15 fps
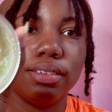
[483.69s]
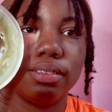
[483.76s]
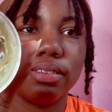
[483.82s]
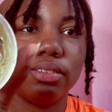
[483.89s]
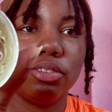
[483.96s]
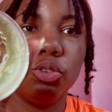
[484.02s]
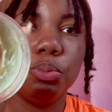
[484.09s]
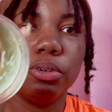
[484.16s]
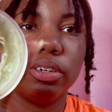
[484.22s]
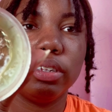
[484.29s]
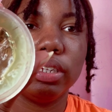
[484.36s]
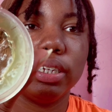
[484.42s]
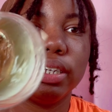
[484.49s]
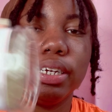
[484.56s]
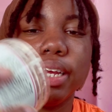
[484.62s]
It's super
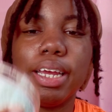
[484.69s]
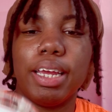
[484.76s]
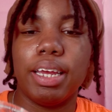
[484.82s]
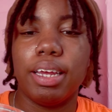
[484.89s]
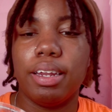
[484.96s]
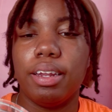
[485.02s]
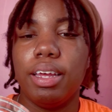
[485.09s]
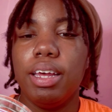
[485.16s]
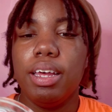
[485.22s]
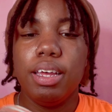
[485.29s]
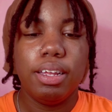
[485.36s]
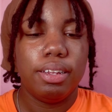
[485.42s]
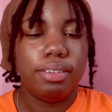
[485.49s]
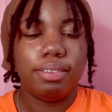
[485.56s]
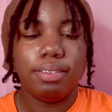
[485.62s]
clear, and
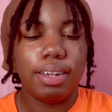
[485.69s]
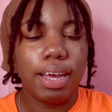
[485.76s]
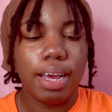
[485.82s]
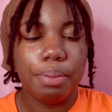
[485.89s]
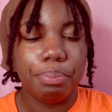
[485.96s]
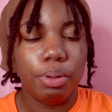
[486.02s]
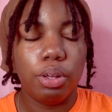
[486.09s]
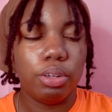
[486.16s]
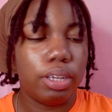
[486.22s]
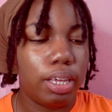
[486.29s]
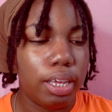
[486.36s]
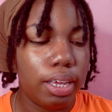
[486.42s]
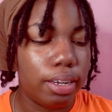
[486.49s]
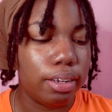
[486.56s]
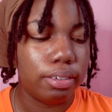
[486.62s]
it's not
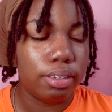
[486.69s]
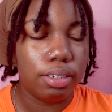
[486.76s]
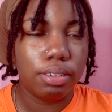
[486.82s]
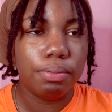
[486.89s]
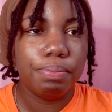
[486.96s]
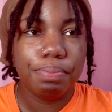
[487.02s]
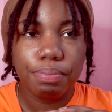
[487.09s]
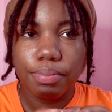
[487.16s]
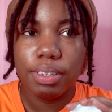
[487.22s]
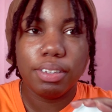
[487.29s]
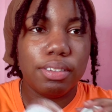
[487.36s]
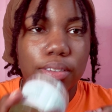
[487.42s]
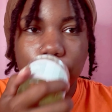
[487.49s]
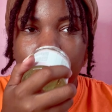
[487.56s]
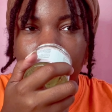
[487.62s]
bulky. It
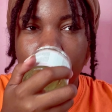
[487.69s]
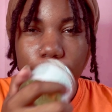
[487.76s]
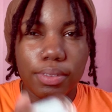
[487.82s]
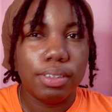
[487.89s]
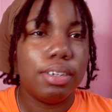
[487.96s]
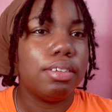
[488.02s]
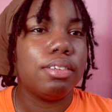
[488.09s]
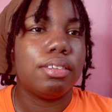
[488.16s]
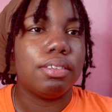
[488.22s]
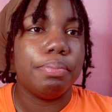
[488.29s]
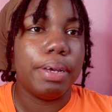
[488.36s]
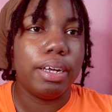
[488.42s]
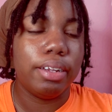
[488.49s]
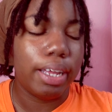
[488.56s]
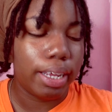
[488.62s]
doesn't
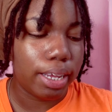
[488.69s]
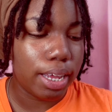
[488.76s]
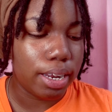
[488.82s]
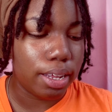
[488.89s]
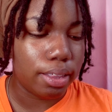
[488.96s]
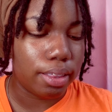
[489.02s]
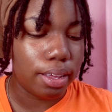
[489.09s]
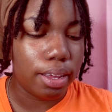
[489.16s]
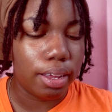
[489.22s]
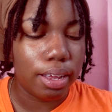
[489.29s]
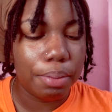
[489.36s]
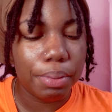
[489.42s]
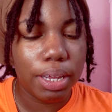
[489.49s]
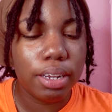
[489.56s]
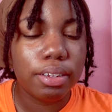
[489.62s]
smell like anything. I
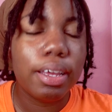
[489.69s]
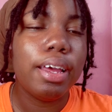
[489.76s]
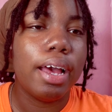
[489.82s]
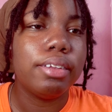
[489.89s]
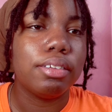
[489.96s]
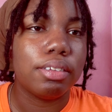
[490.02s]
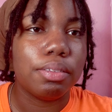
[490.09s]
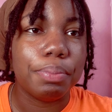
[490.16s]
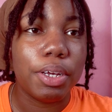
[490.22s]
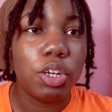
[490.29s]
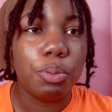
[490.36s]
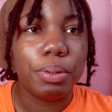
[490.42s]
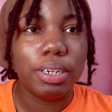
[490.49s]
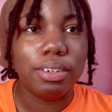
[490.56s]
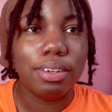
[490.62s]
mean, it has a smell,
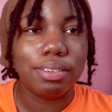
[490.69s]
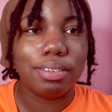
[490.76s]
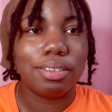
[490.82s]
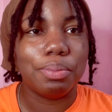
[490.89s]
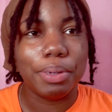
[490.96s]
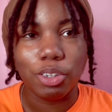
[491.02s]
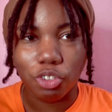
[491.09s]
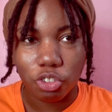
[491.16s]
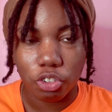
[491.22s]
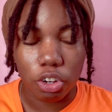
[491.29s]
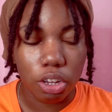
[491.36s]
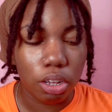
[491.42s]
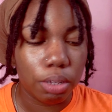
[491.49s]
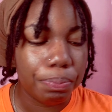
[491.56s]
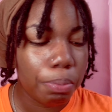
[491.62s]
but it doesn't smell
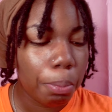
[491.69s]
strong.